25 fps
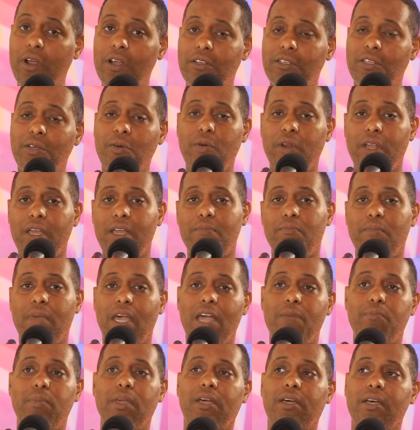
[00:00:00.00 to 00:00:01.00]
want to tune in,
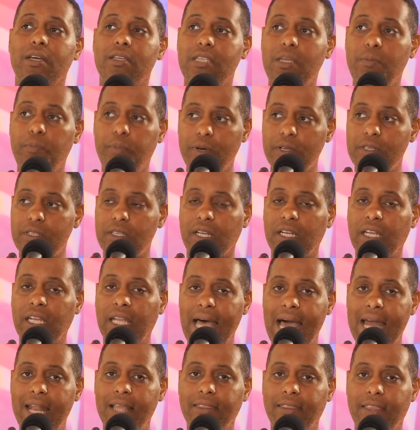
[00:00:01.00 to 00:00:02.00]
man, because he puts a
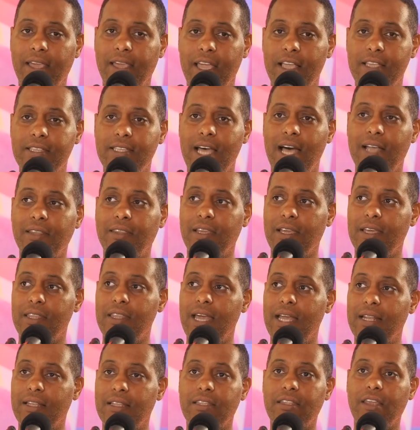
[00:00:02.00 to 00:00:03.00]
lot of things out there
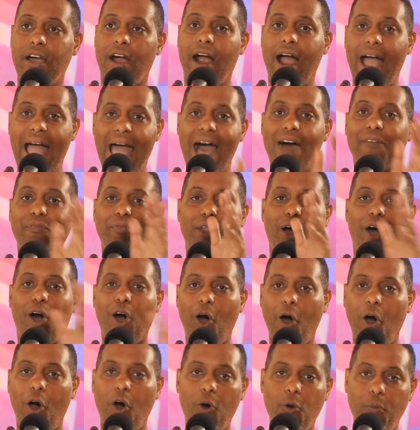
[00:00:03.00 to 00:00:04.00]
that are out in the
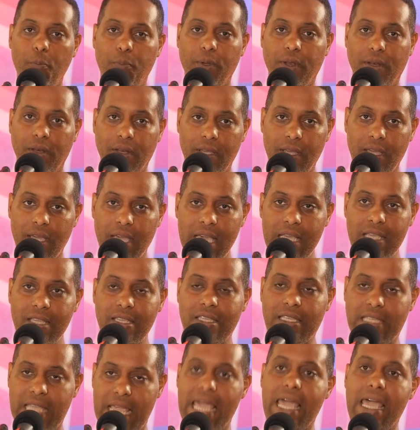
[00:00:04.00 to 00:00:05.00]
open. He
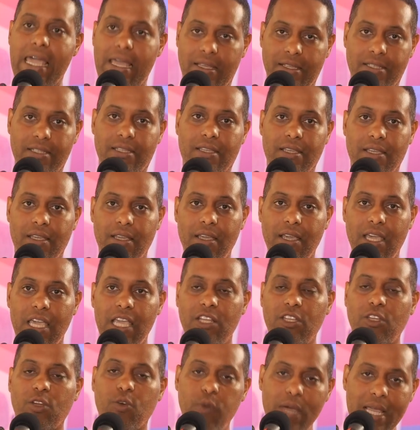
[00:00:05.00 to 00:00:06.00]
says, mm-hmm.
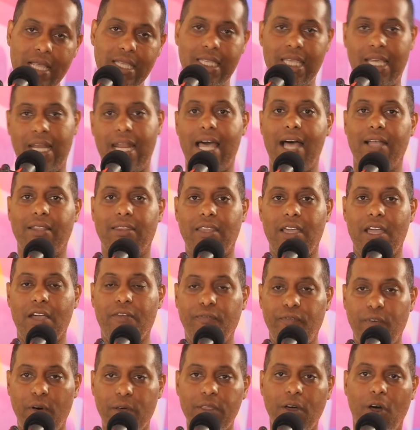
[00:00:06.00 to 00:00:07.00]
he tweets it yeah. out there
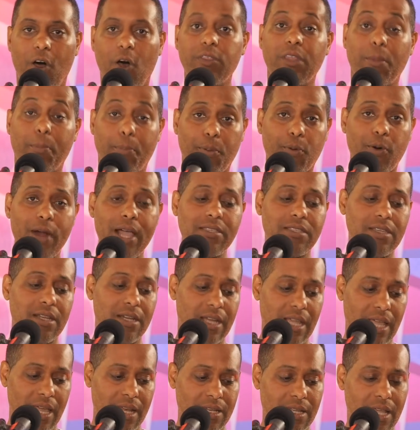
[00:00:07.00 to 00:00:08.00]
for the, oh, the
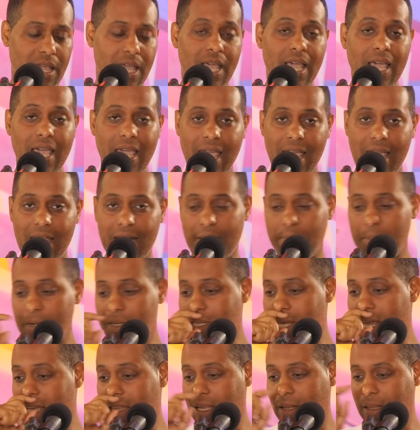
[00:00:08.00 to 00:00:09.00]
president. And I'm gonna
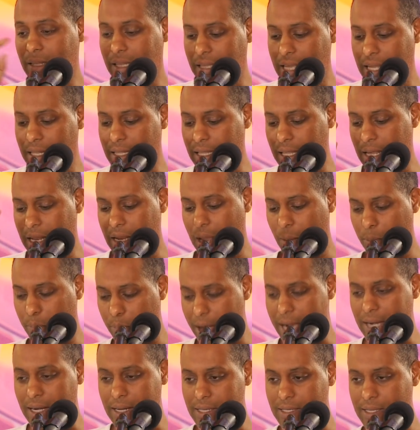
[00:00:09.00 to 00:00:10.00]
tell you, and, and, and I
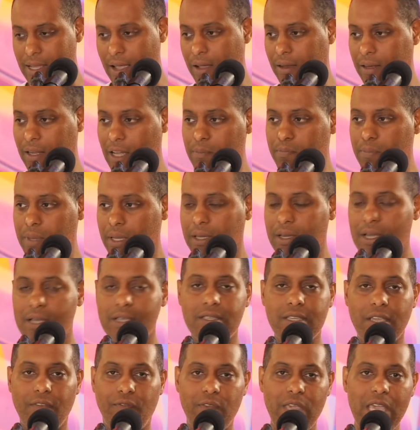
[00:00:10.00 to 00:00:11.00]
bring this all up
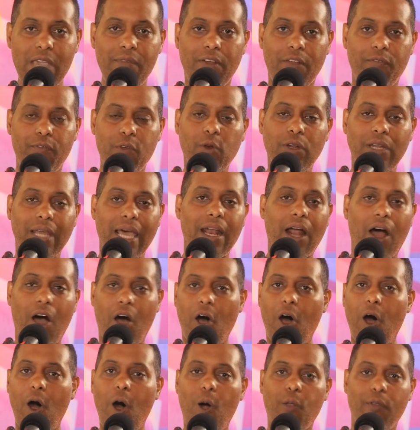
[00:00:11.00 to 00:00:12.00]
because if even if you let
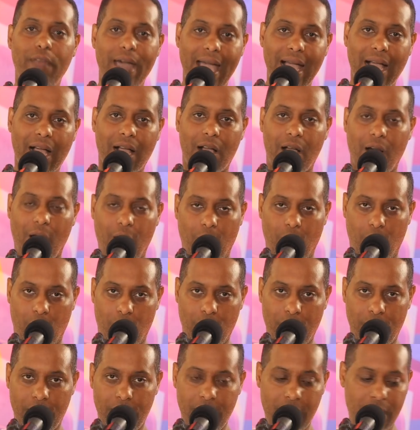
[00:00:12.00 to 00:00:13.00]
all that
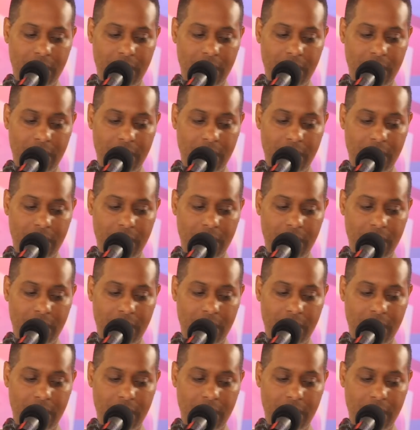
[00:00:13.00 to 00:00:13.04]
go.